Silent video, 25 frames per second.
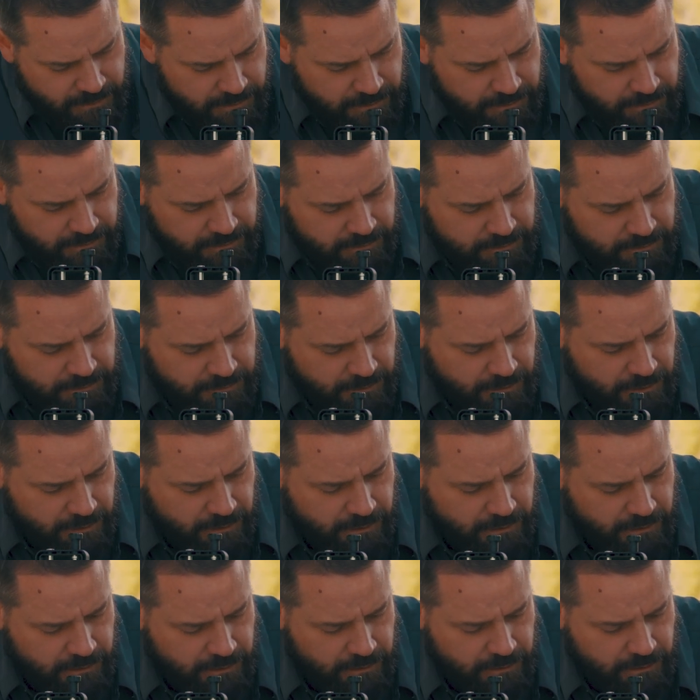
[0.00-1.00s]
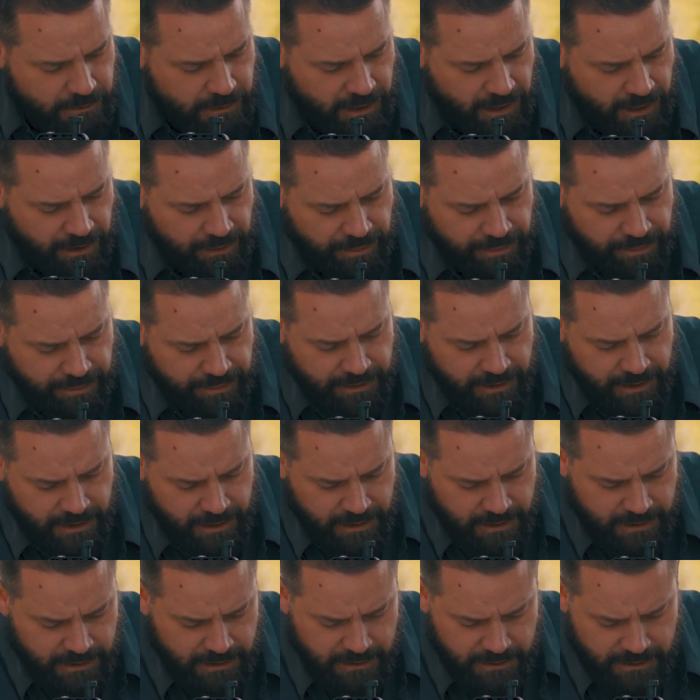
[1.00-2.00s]
So I
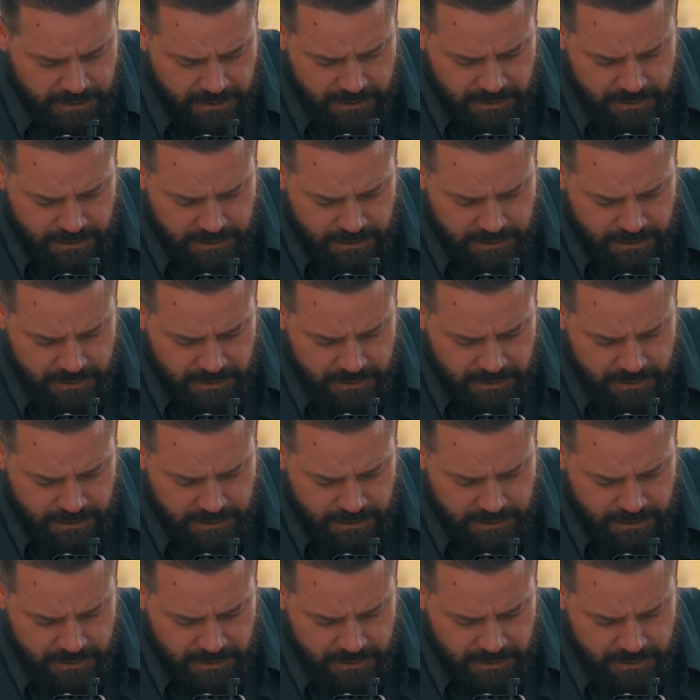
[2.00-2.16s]
think